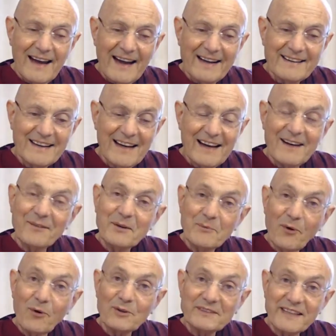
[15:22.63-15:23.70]
And
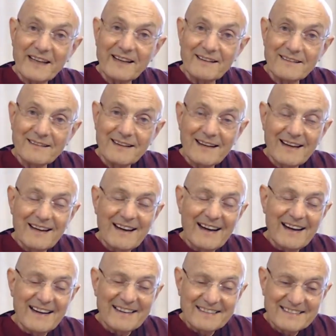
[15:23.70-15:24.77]
we walked in
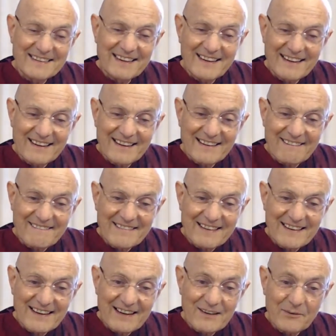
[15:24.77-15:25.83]
and
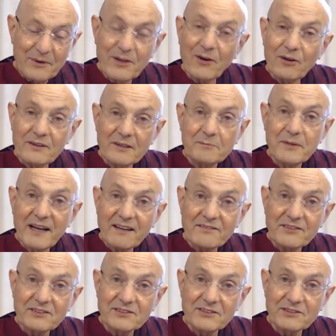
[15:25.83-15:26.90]
we ordered
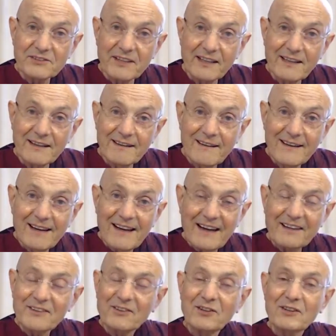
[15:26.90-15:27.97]
breakfast, you see.
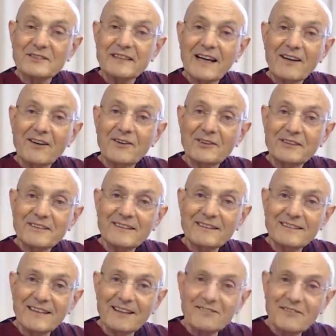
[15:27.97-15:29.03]
And of course, I
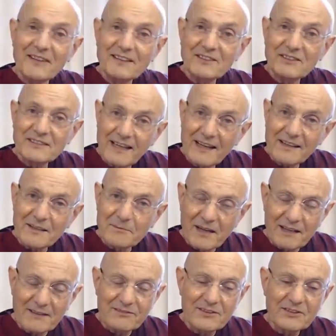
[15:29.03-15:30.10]
ordered vegetarian
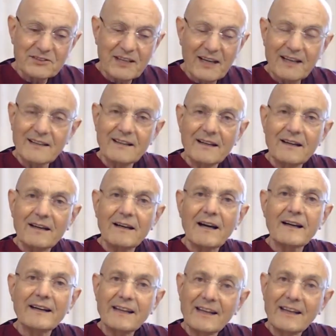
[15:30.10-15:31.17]
breakfast, and
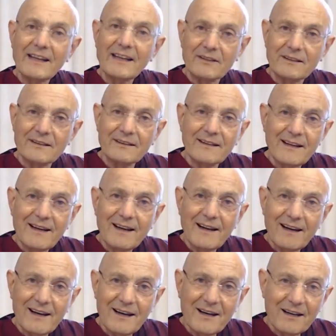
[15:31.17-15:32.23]
he ordered
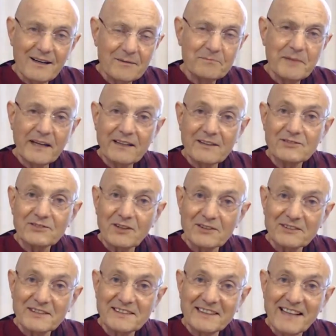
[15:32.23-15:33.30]
bacon,
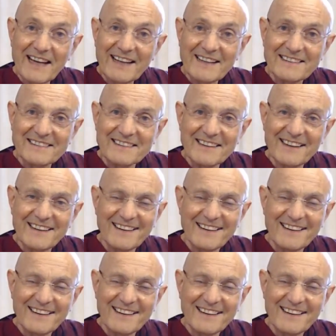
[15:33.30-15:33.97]
sausage, and eggs.